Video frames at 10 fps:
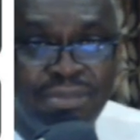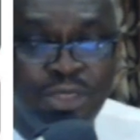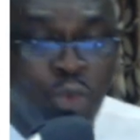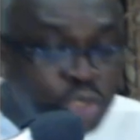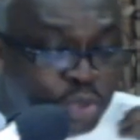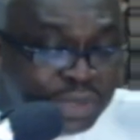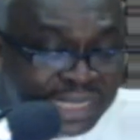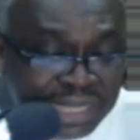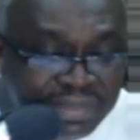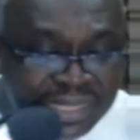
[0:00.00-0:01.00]
Once you
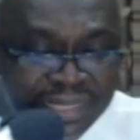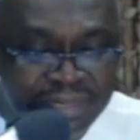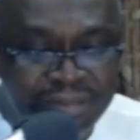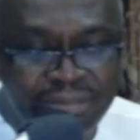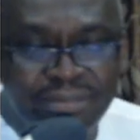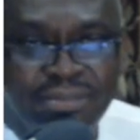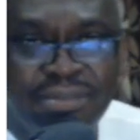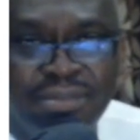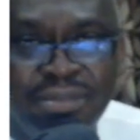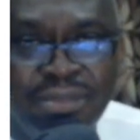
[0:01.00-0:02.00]
receive it,
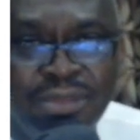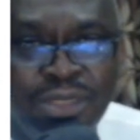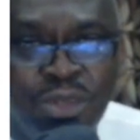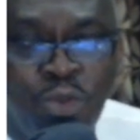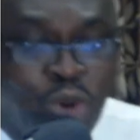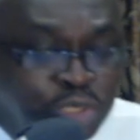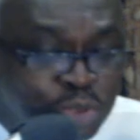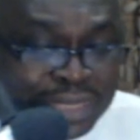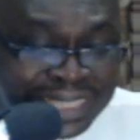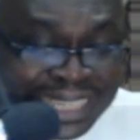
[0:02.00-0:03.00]
once you
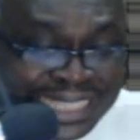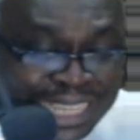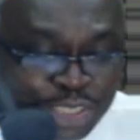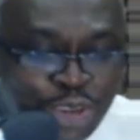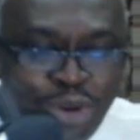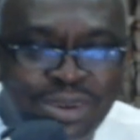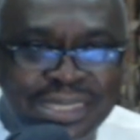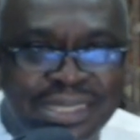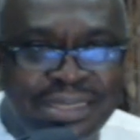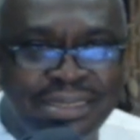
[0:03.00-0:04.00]
see it as
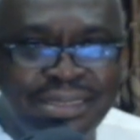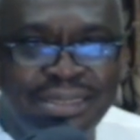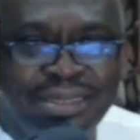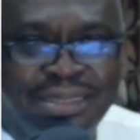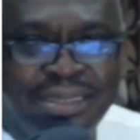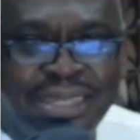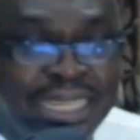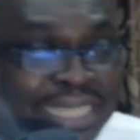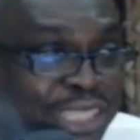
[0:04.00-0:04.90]
yours, it's like